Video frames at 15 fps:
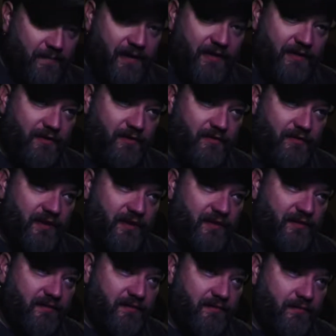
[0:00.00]
I know that
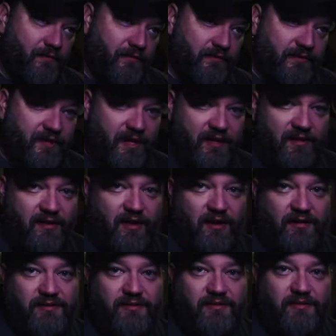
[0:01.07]
on the
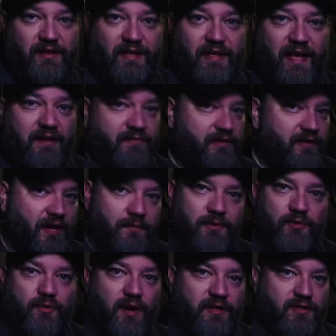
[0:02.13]
T-CLOCS, or like every time
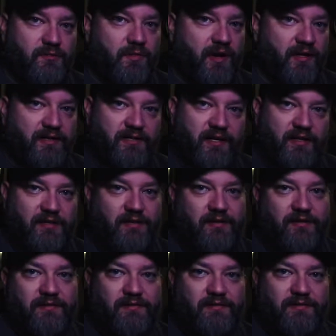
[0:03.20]
you ride your bike, check your